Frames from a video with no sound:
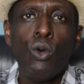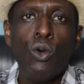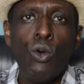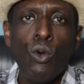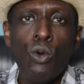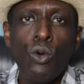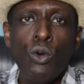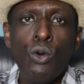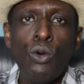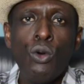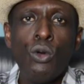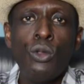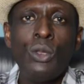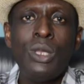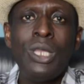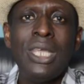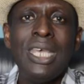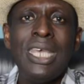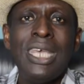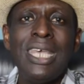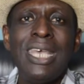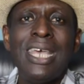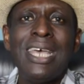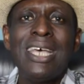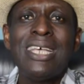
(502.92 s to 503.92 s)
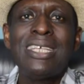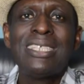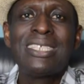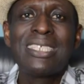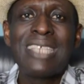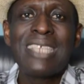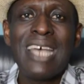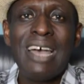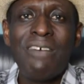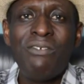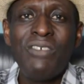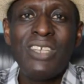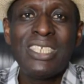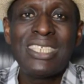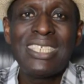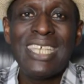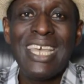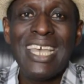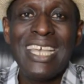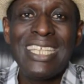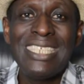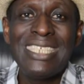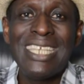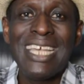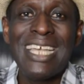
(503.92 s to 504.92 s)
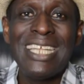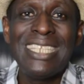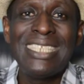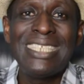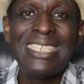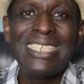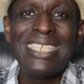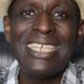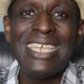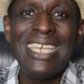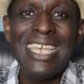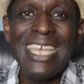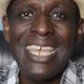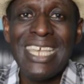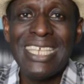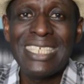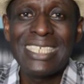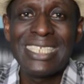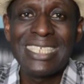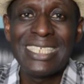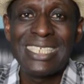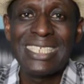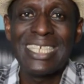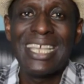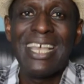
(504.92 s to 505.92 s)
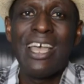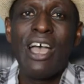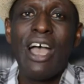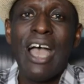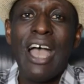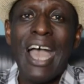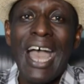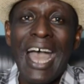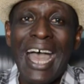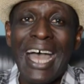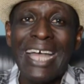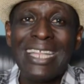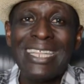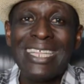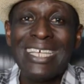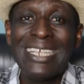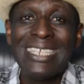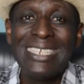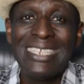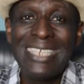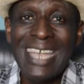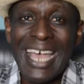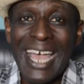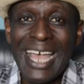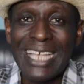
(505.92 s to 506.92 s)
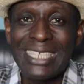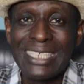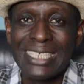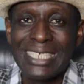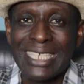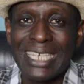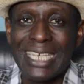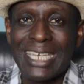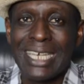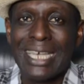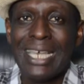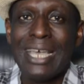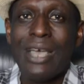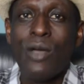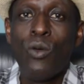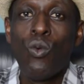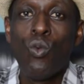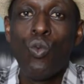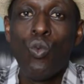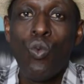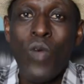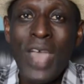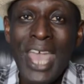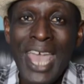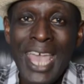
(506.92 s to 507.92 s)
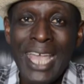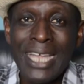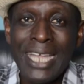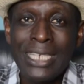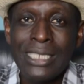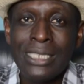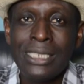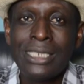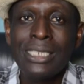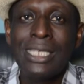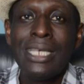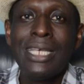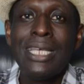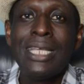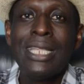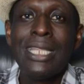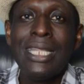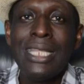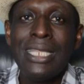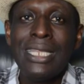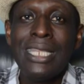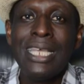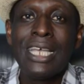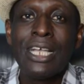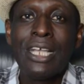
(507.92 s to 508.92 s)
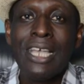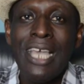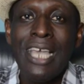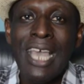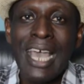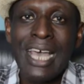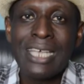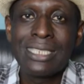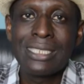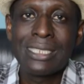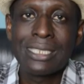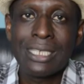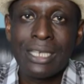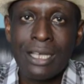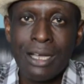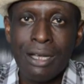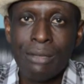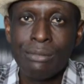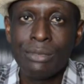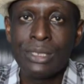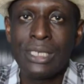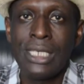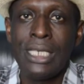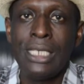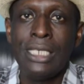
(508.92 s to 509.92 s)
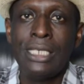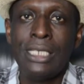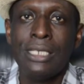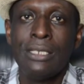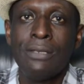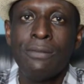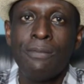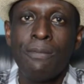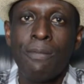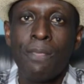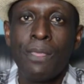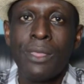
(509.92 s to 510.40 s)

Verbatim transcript: who the service agent is at the desk when the guest comes in.